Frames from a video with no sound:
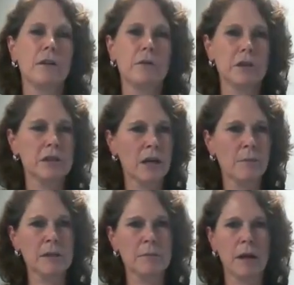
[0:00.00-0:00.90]
who just
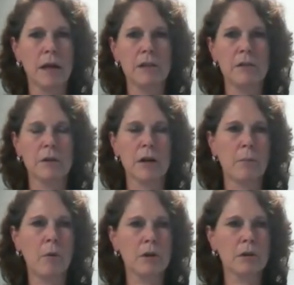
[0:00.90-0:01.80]
come to mind, who are
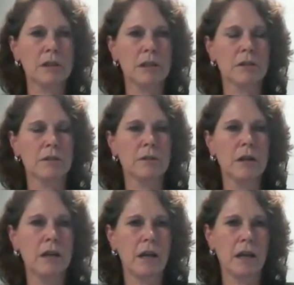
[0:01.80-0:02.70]
important to you.